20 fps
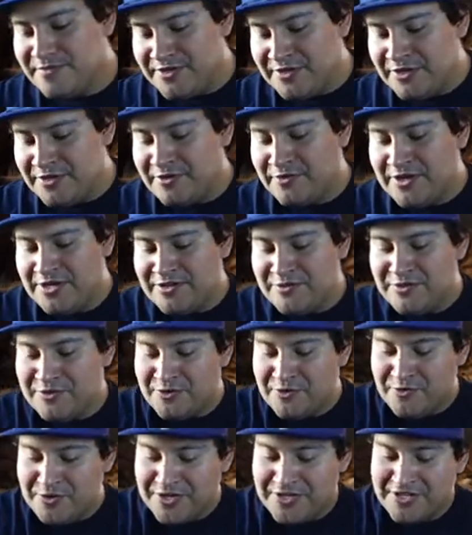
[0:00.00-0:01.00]
you know what, you
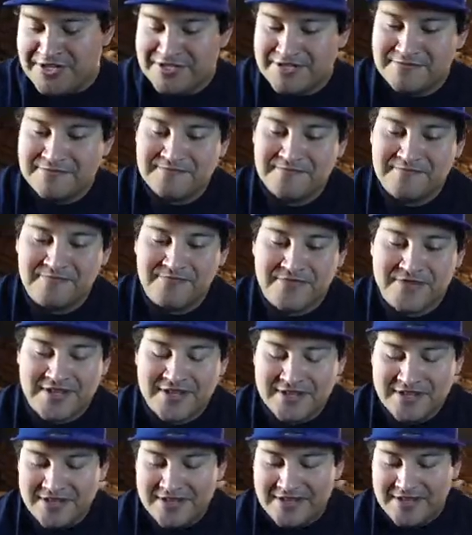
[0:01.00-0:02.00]
know what it is?
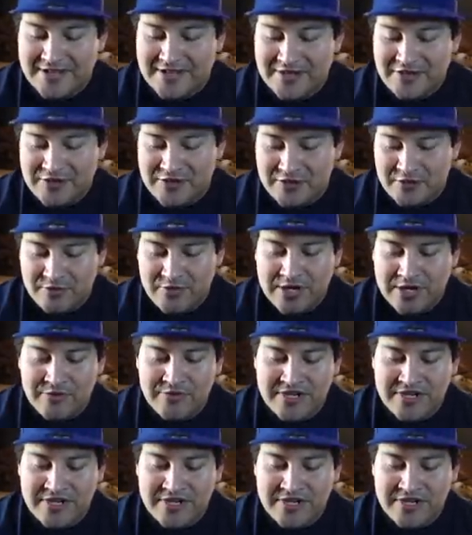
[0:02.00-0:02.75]
You know why we're